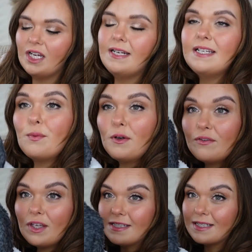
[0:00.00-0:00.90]
and it's one
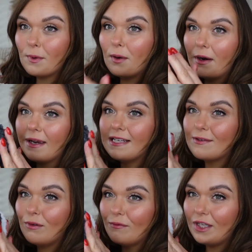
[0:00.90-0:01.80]
of those as well where it's
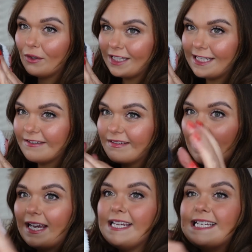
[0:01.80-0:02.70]
fluffy on the
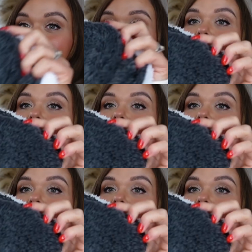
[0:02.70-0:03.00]
inside